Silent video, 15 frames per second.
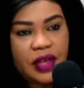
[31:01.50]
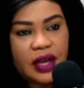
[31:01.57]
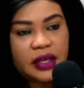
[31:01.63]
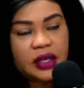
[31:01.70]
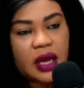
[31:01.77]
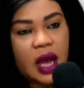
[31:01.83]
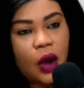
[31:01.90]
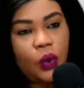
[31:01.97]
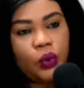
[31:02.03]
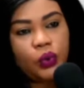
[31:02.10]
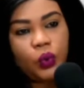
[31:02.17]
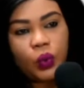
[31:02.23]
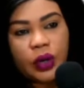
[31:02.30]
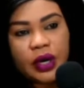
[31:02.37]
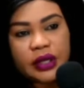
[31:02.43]
in her own
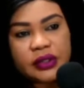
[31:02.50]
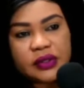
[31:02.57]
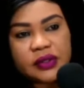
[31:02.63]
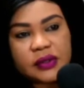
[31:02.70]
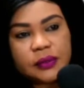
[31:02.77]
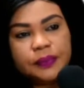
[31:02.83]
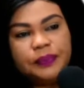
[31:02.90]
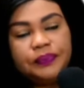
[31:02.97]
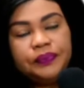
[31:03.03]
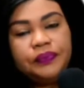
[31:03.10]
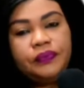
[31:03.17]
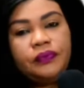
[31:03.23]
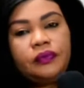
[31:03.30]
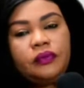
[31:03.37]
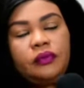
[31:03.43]
words.
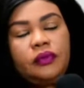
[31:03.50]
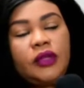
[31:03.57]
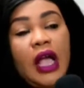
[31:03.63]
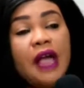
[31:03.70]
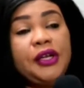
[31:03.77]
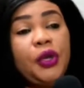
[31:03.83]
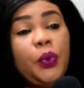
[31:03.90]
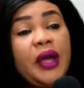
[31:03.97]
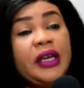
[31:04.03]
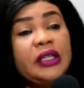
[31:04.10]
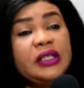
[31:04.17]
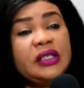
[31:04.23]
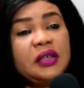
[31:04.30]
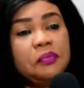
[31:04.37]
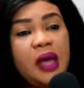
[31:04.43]
And they were
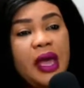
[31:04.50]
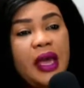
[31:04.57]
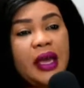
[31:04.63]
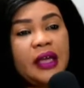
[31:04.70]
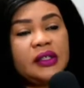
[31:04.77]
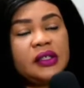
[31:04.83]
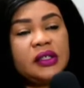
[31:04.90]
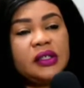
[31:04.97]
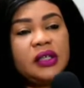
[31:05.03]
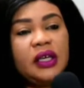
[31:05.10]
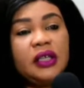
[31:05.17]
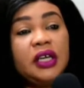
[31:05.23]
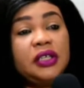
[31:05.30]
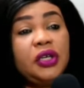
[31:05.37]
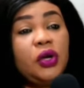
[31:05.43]
intimate. They
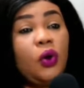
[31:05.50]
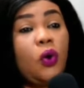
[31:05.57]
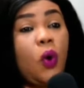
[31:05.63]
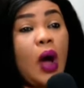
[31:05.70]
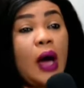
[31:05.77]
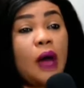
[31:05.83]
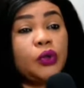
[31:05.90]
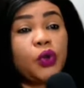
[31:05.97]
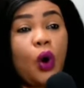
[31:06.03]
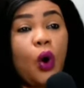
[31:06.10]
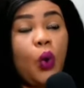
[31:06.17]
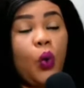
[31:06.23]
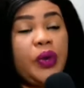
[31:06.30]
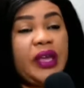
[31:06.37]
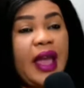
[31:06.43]
didn't go out
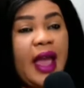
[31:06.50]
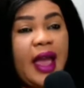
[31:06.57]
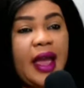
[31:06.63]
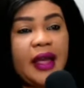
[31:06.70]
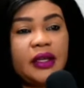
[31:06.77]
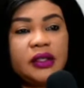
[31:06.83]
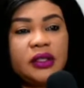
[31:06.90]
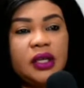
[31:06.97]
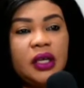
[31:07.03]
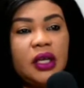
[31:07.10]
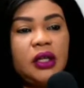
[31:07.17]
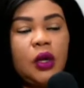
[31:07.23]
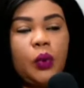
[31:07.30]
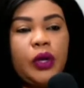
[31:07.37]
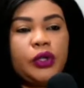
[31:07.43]
all weekend.
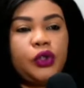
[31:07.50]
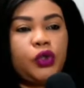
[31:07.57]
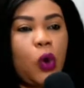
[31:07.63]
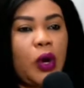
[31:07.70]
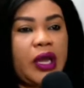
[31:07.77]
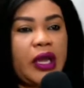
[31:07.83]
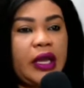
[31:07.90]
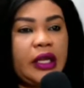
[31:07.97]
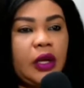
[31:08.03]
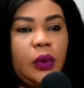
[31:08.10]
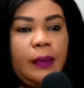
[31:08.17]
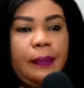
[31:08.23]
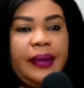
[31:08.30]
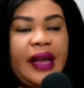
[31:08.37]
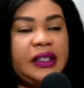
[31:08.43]
They were talking. They were
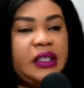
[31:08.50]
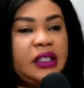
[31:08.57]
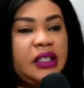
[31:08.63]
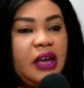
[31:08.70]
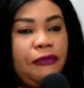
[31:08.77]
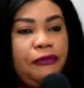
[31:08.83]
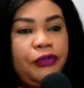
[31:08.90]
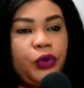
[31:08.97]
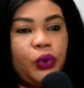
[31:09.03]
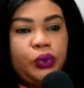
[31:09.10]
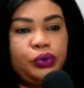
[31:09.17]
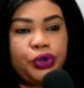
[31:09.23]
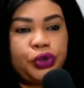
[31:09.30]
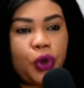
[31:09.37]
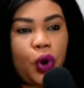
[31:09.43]
planning their
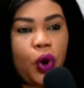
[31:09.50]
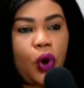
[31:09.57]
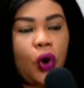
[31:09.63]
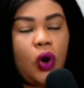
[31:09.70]
future.